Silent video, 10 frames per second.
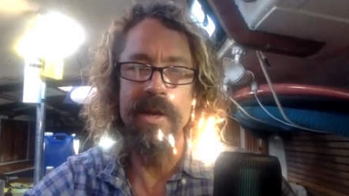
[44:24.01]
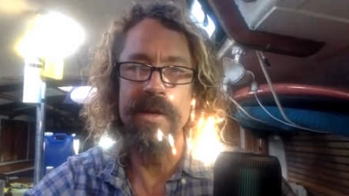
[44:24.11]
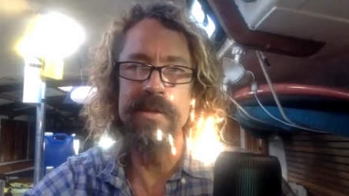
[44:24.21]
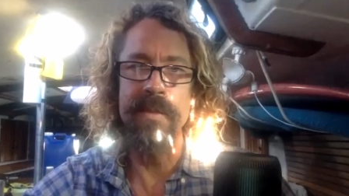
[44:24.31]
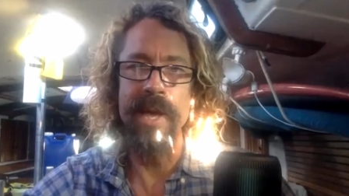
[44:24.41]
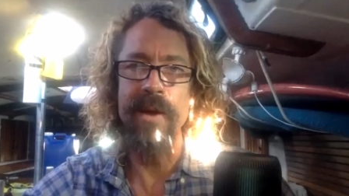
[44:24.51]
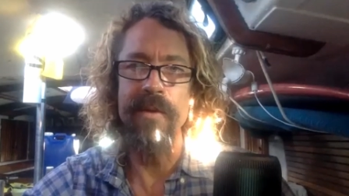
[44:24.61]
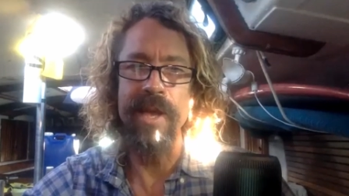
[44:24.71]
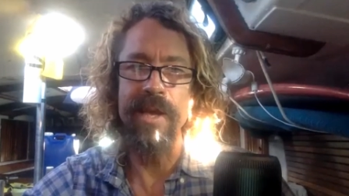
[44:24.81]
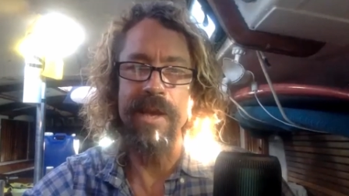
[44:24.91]
it doesn't matter
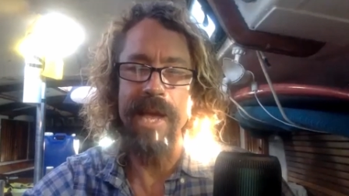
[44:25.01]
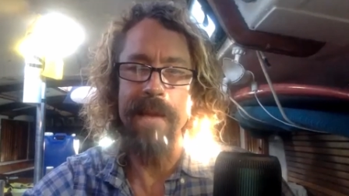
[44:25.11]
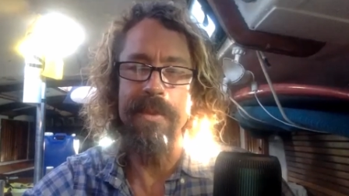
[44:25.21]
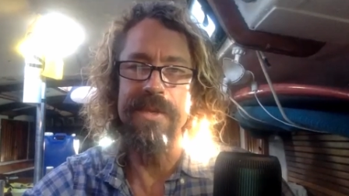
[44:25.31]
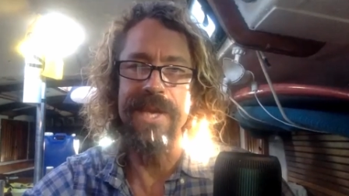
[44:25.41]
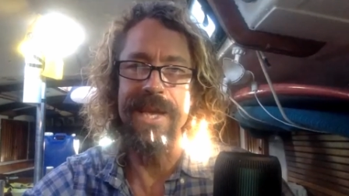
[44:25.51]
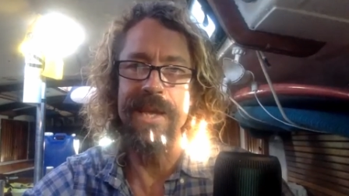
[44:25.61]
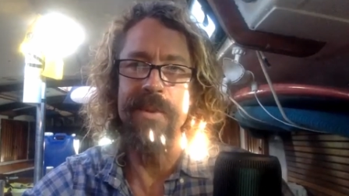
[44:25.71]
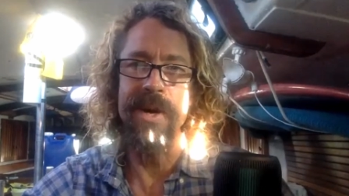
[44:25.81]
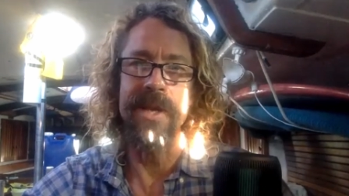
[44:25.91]
that can happen to
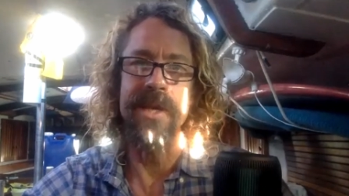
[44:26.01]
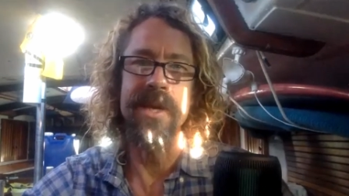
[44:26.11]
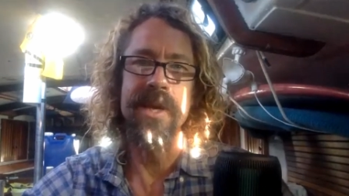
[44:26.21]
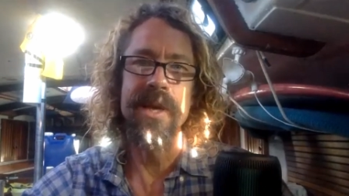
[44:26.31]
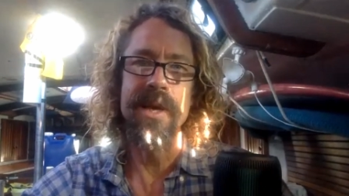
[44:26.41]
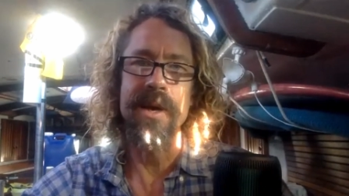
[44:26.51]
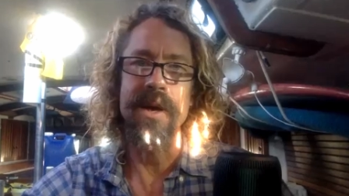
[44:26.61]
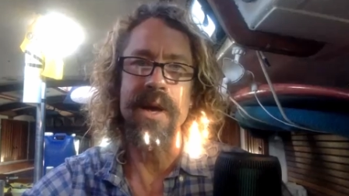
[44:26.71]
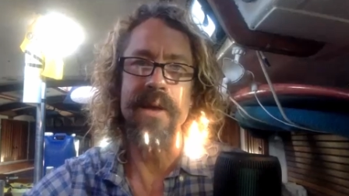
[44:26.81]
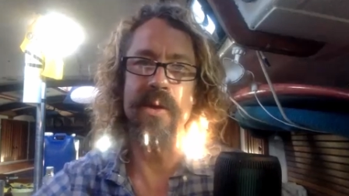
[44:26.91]
anybody
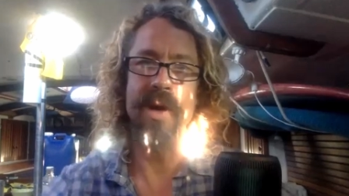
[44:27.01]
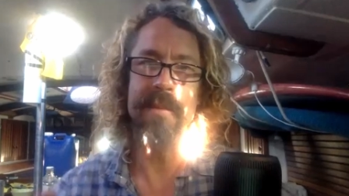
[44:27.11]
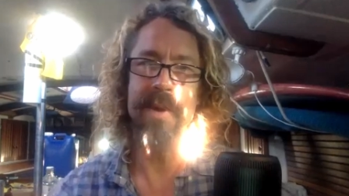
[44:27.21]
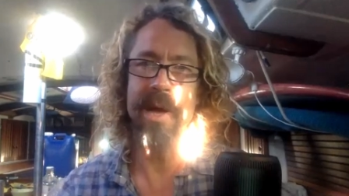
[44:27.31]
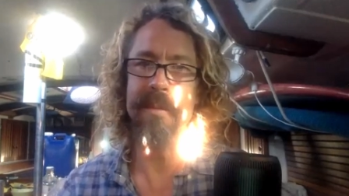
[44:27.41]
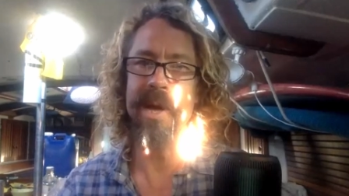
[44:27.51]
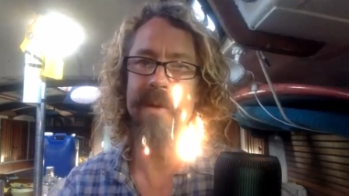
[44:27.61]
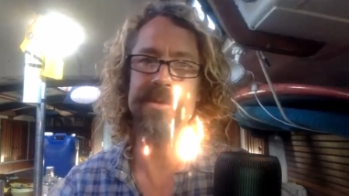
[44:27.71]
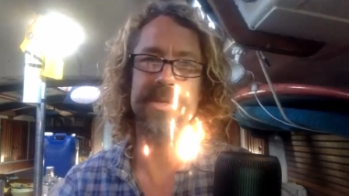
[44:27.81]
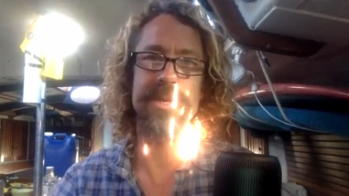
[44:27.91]
uh, i know I'm, I'm i
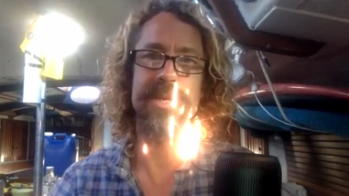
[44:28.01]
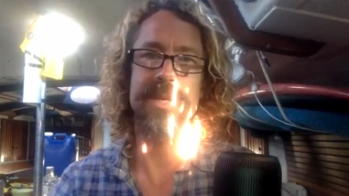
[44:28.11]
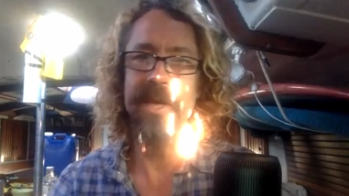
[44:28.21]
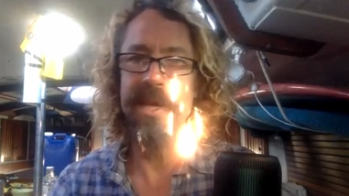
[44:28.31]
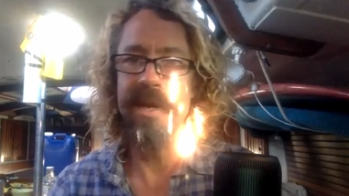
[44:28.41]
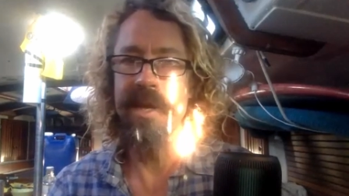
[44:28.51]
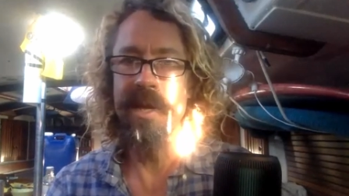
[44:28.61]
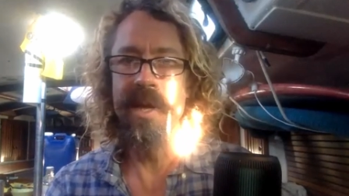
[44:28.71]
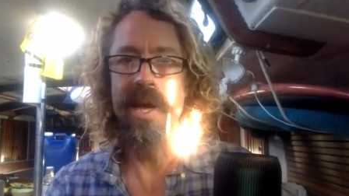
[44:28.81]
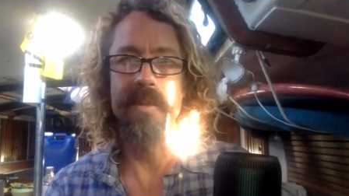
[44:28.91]
was a good kid
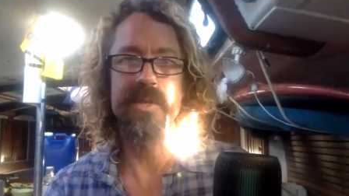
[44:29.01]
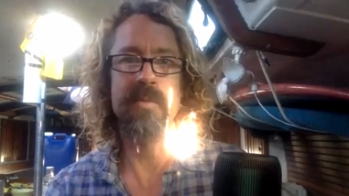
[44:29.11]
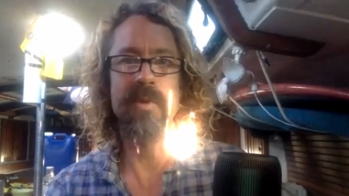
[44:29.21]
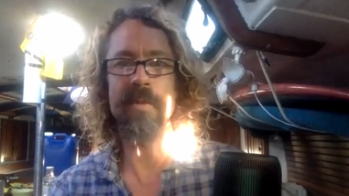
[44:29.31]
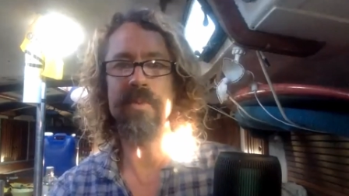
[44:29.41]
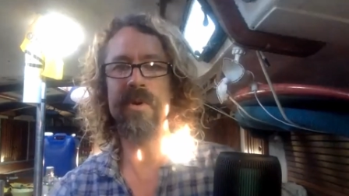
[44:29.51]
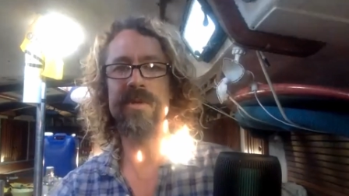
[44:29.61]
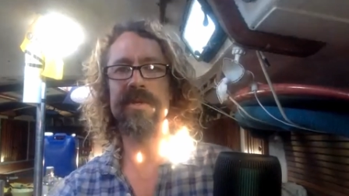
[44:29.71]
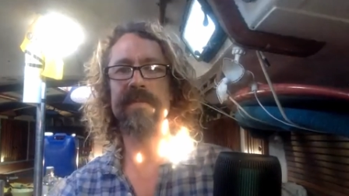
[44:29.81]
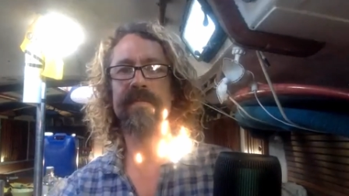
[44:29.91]
i'm a smart
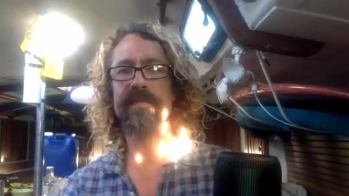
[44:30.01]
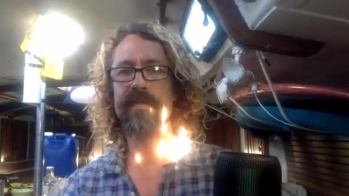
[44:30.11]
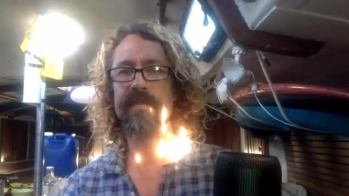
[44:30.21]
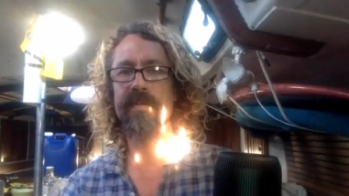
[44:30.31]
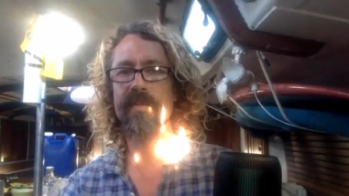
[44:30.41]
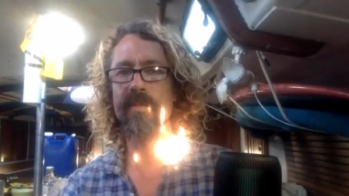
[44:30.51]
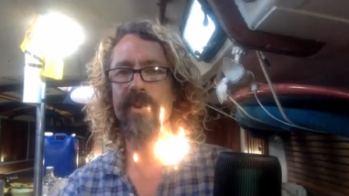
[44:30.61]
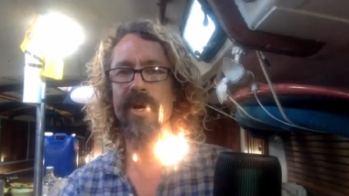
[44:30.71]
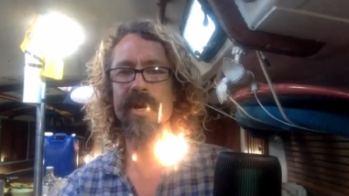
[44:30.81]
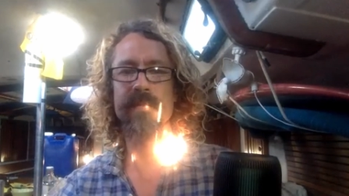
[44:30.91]
person
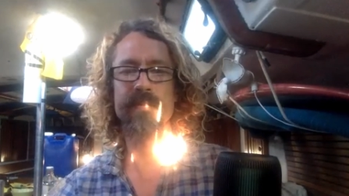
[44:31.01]
but